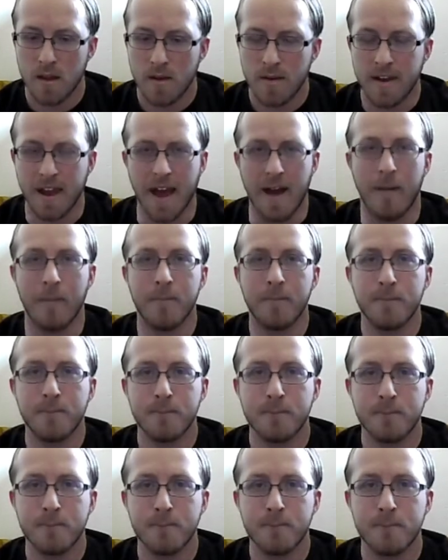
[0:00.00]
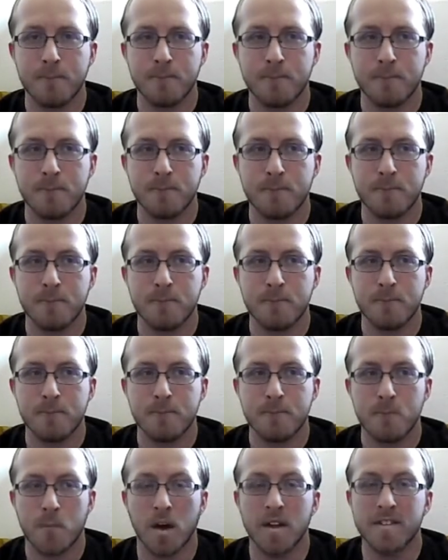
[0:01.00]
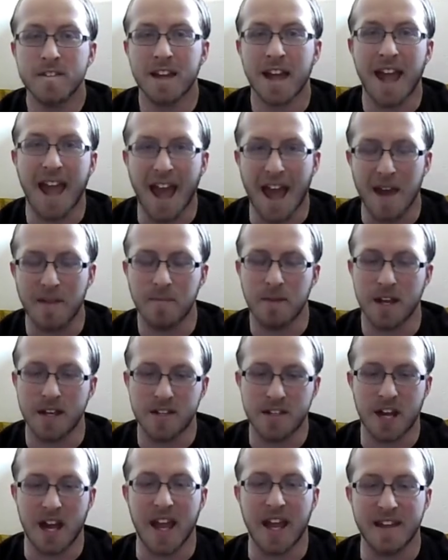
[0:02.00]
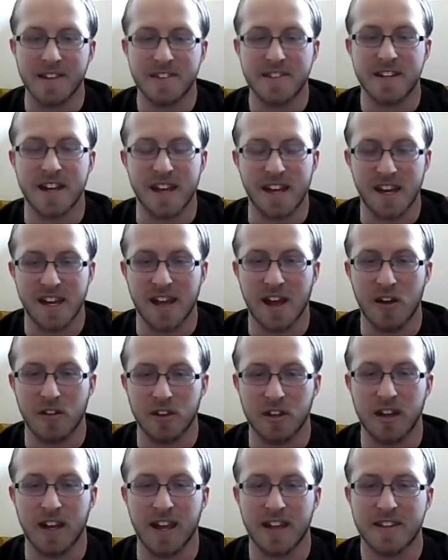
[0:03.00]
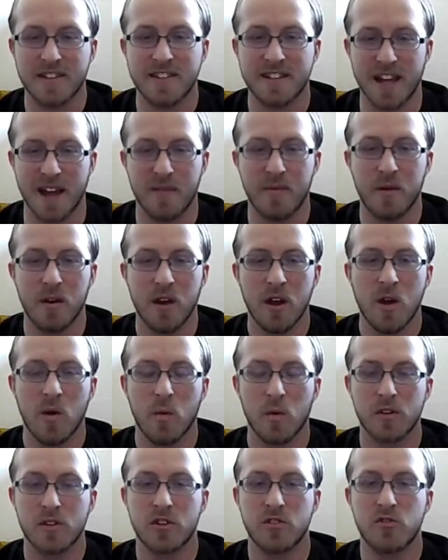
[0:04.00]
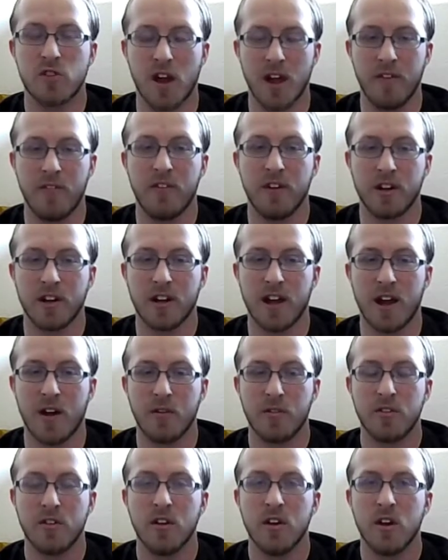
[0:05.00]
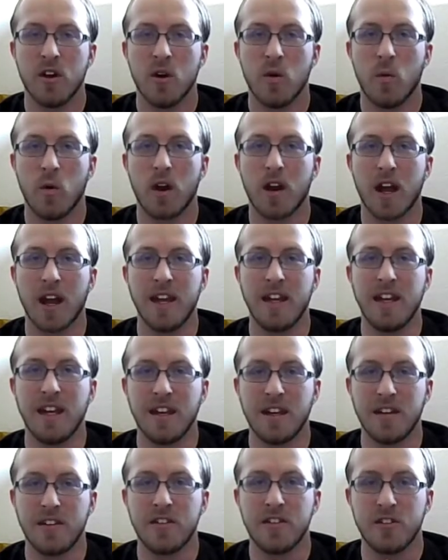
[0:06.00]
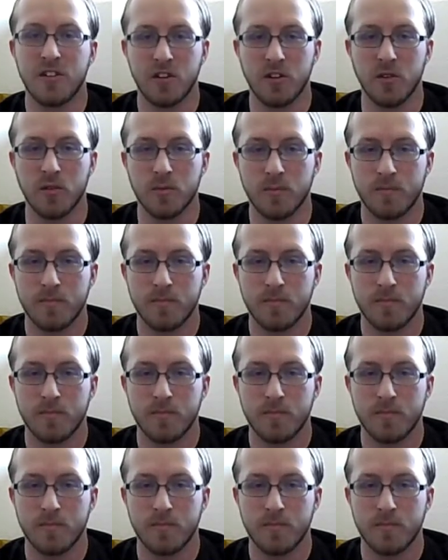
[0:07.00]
Now, once I had my diet steadied out, the next step was to try and figure out what I needed to do